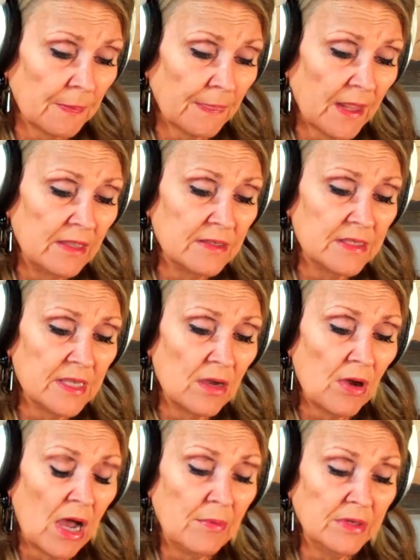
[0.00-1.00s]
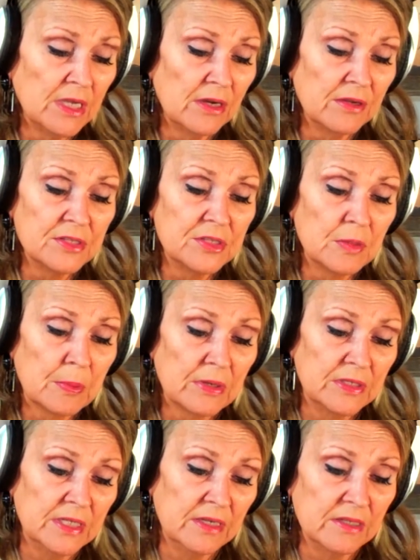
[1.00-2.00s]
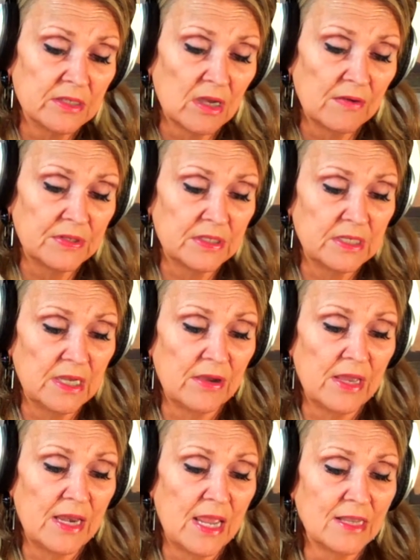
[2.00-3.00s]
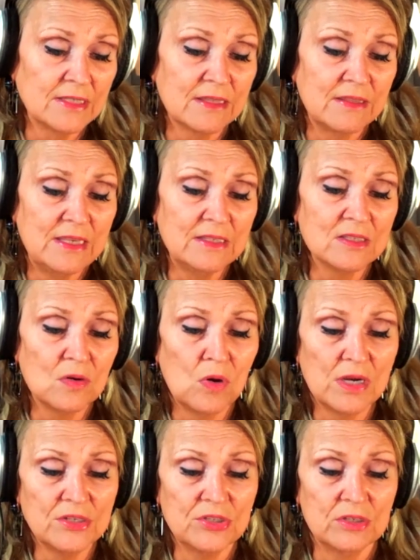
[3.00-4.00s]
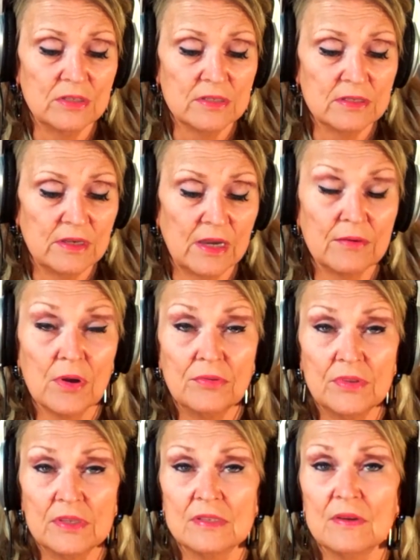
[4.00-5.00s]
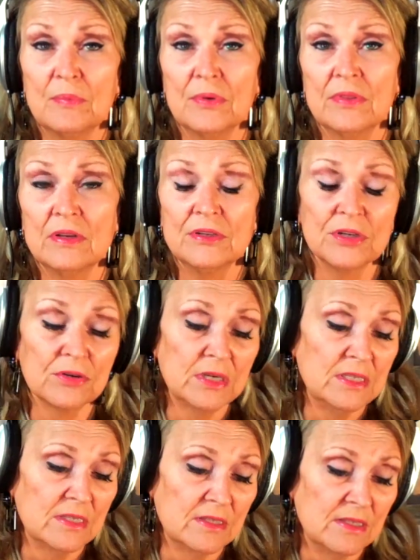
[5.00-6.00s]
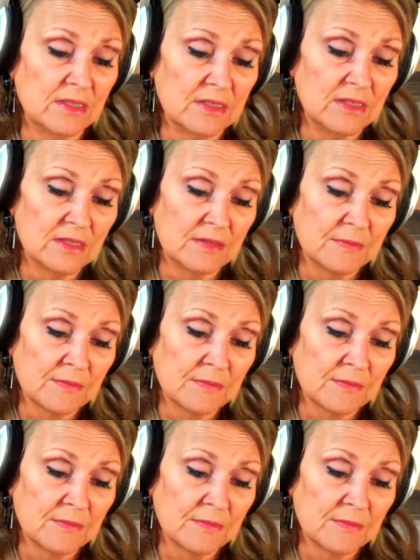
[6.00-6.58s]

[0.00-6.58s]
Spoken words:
And so I would go to the superintendent's office now and ask these questions. I wrote this up with an attorney's assistance.